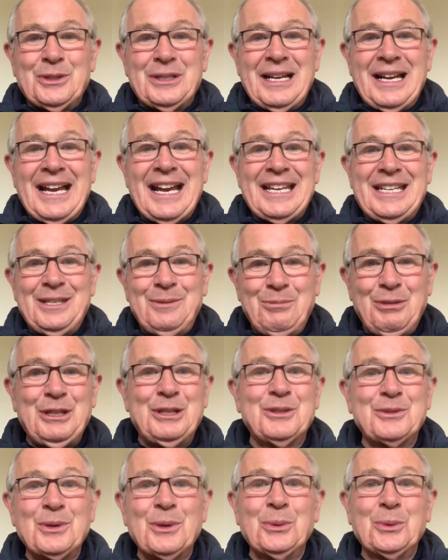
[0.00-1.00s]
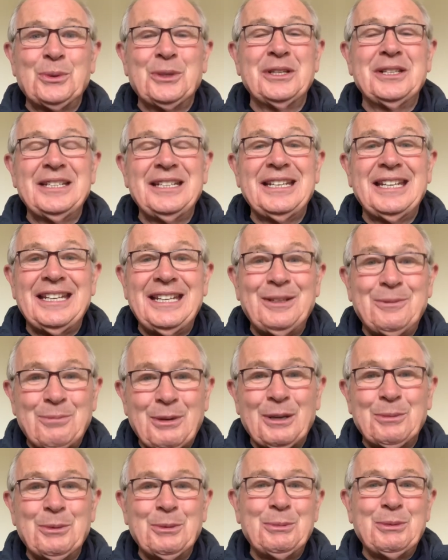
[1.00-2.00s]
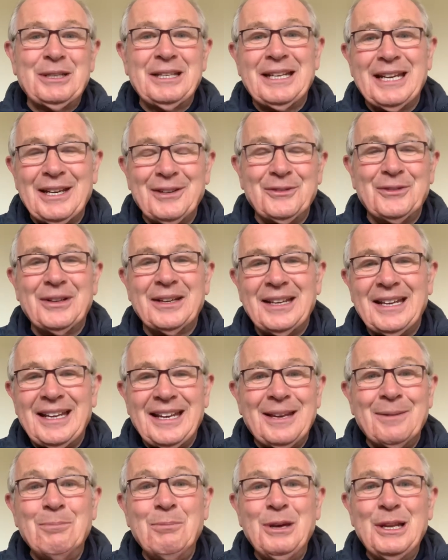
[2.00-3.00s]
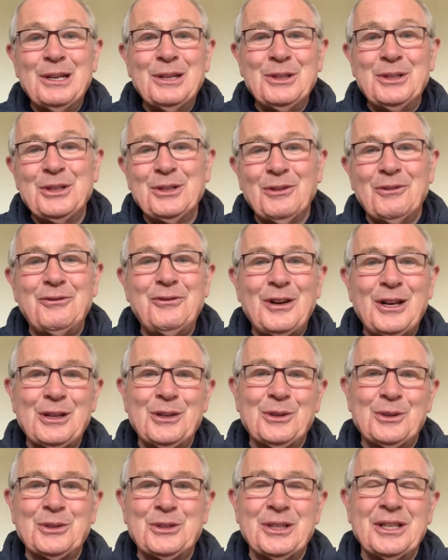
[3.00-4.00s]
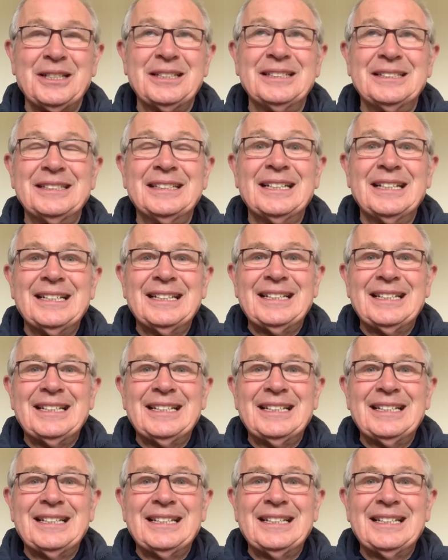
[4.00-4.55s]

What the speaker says: had he been around today, he'd probably have millions of followers on